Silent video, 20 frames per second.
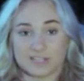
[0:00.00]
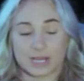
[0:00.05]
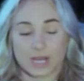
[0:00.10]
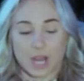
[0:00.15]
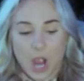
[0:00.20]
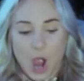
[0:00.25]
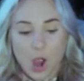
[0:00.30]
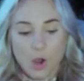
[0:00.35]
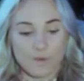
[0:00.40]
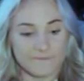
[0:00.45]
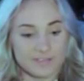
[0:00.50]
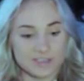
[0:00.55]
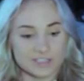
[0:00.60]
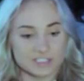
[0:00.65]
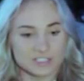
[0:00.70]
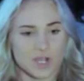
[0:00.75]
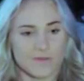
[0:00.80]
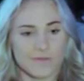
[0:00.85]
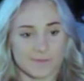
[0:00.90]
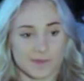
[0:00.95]
was like, oh,
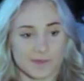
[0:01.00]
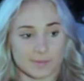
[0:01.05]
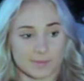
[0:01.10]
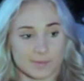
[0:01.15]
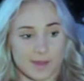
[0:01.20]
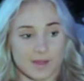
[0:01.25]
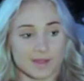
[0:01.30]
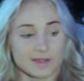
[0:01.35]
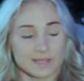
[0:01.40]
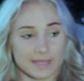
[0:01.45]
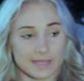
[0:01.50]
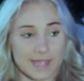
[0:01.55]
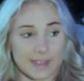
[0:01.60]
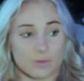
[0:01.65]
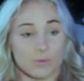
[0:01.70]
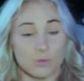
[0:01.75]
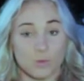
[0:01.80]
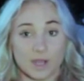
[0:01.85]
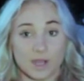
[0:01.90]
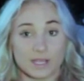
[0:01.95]
if he stole from your brother, then,
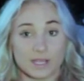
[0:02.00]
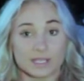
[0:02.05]
like,